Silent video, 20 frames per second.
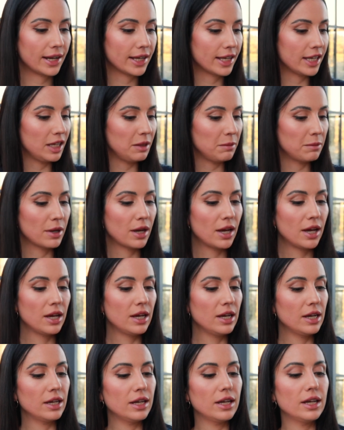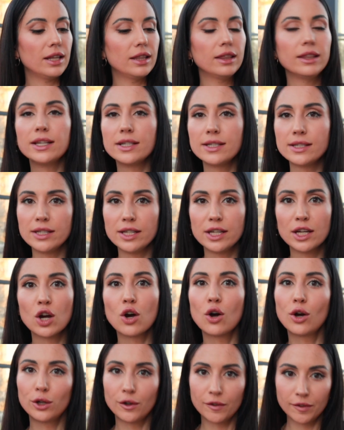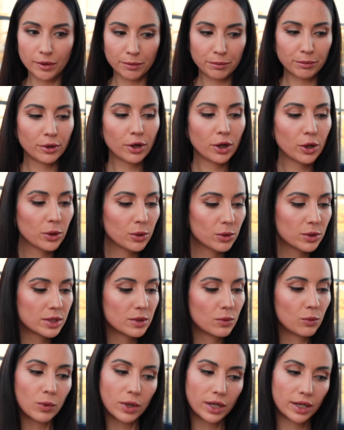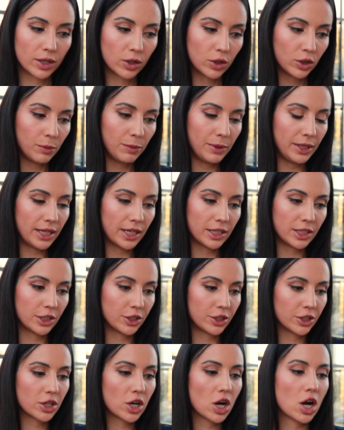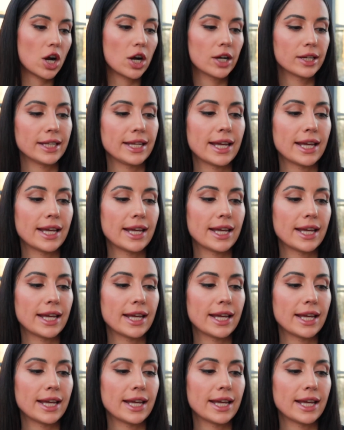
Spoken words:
I keep listing all of the pros. What could be another con?